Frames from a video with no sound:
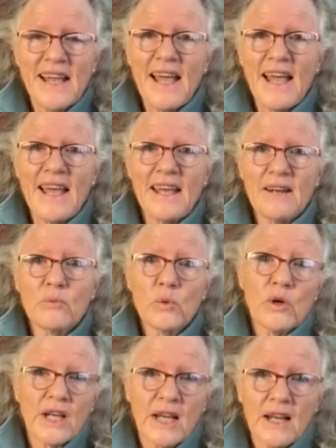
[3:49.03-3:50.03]
And
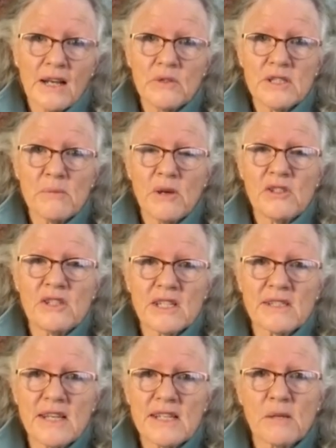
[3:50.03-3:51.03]
watercolor was the most
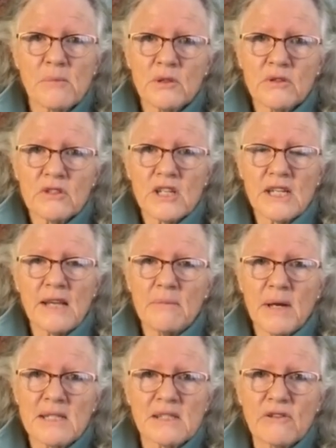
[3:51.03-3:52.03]
accessible to get
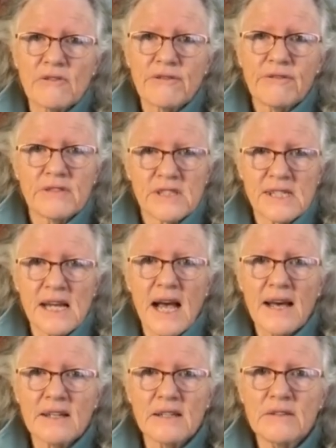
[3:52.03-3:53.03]
myself
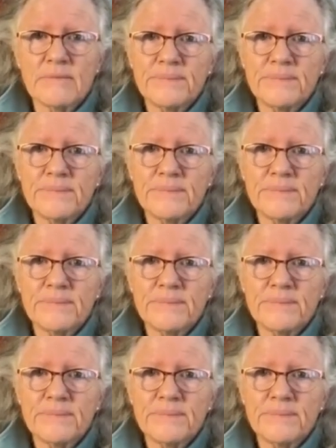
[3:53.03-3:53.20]
started.